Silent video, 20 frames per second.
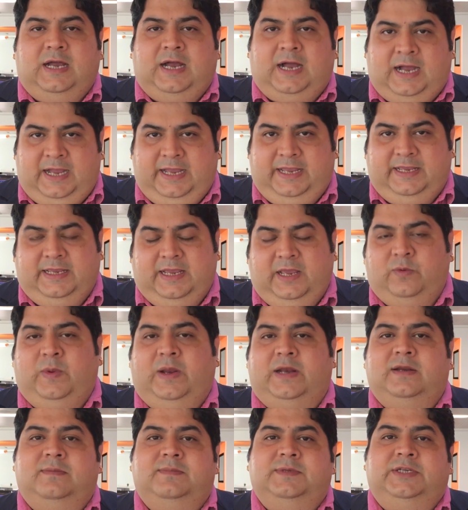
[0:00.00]
Hi, and
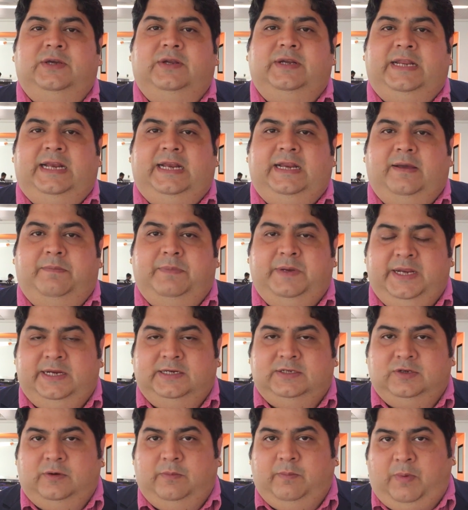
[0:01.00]
welcome to your daily
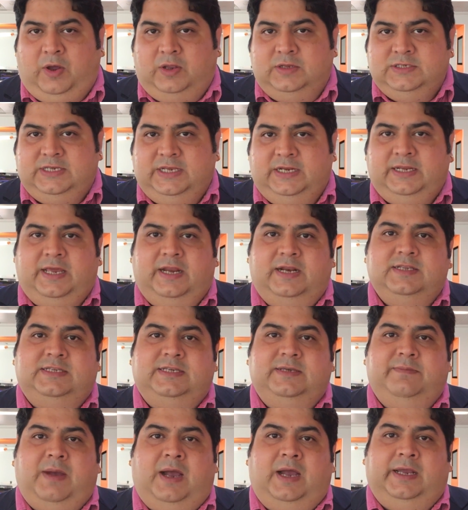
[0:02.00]
update on bonds and
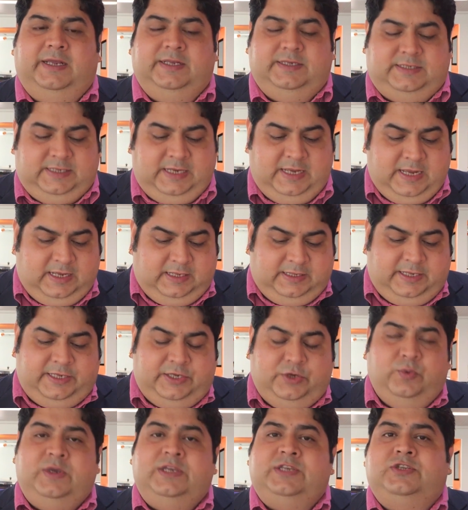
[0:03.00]
currency markets. The
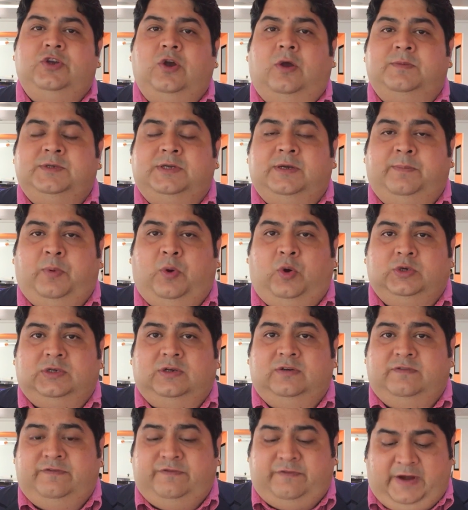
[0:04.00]
US jobs report
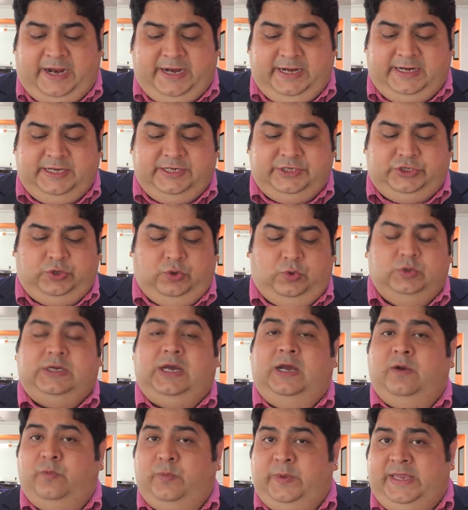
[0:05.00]
on Friday showed
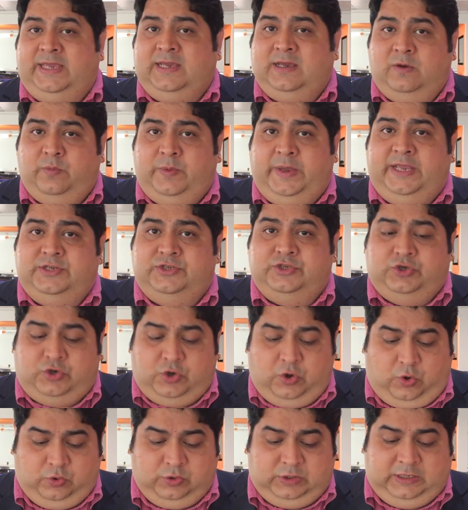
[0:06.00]
a weaker wage
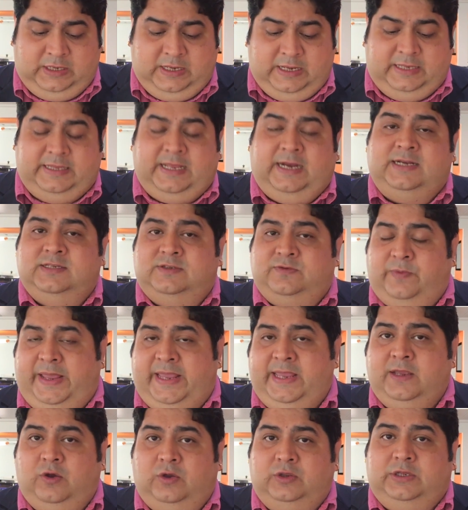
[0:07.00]
growth that is
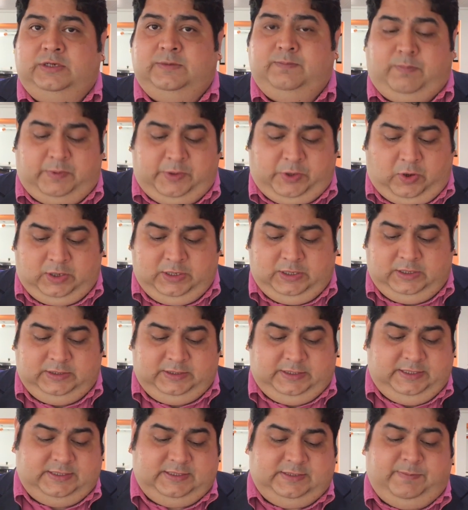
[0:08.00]
weighing on the dollar
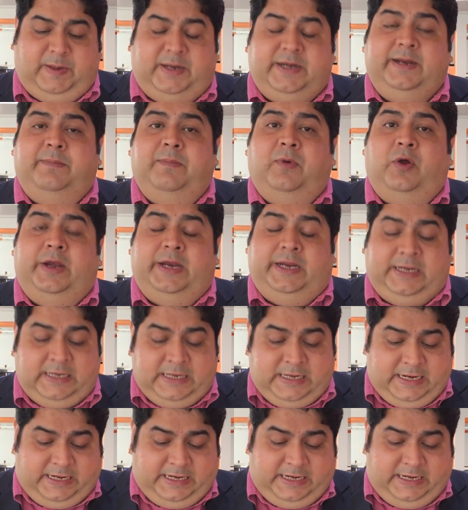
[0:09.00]
this Monday morning.